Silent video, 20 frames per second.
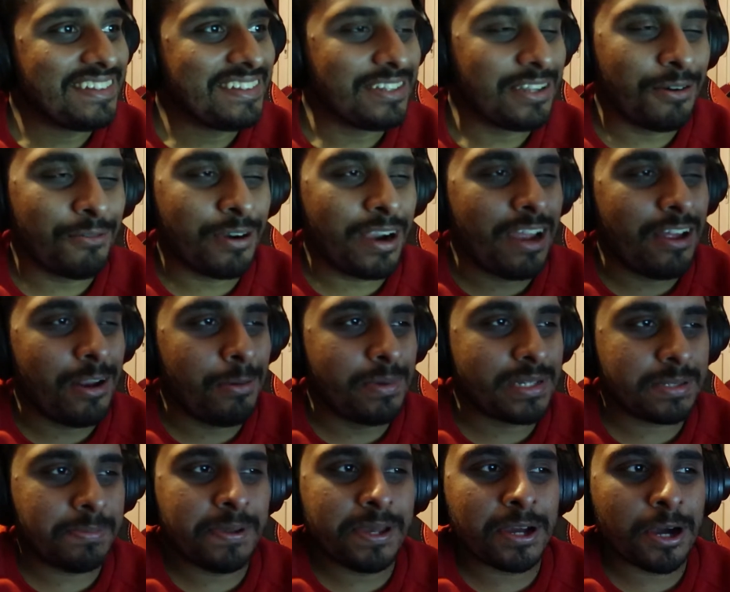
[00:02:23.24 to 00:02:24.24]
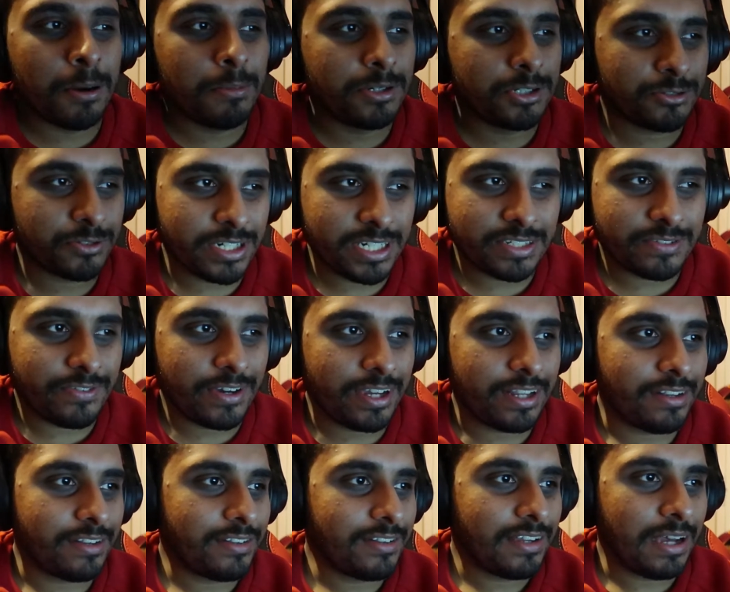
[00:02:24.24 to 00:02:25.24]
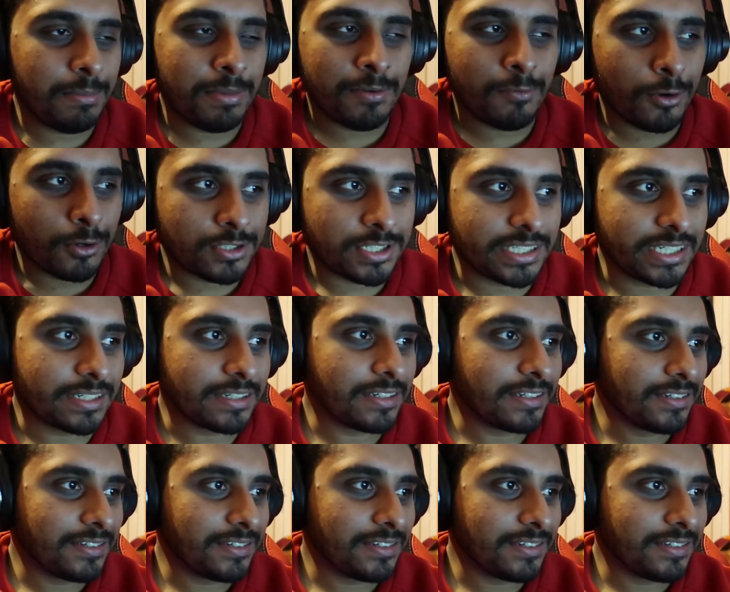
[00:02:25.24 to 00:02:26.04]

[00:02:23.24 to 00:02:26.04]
Don't worry, I only missed a bit of commentary, it's fine. I've been watching.